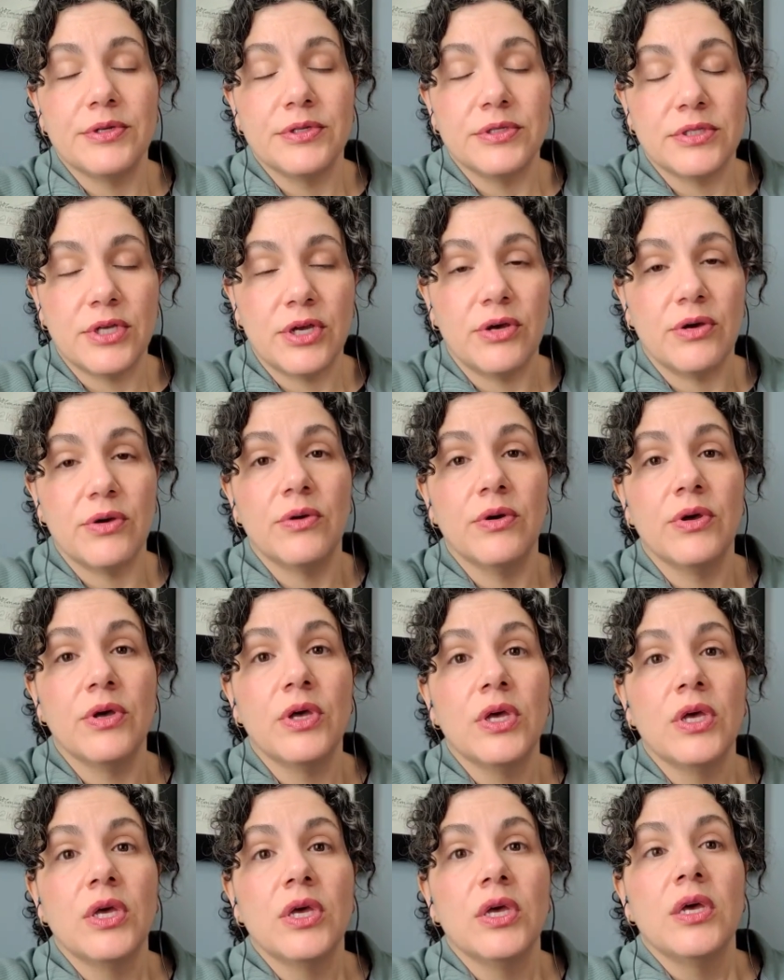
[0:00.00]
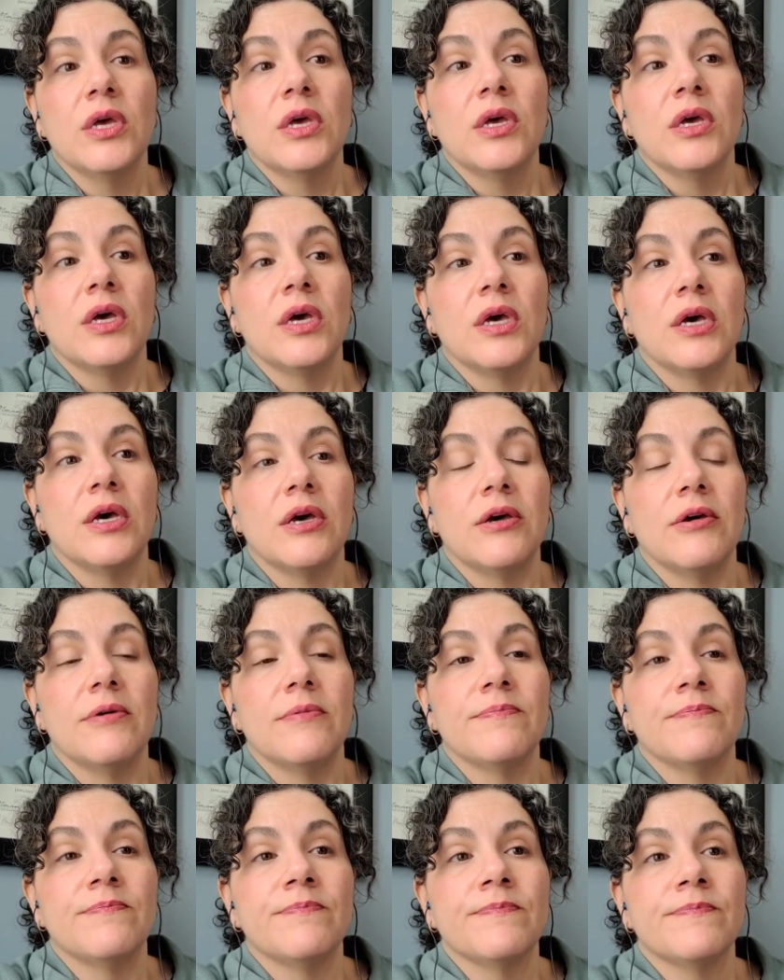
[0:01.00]
So,
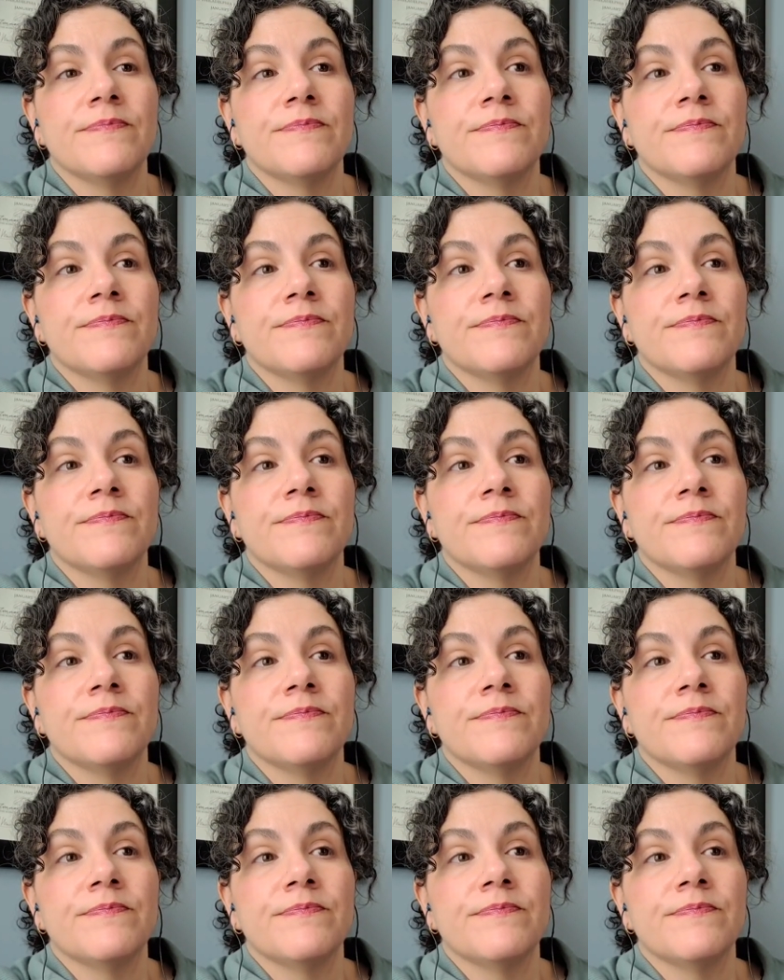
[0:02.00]
um,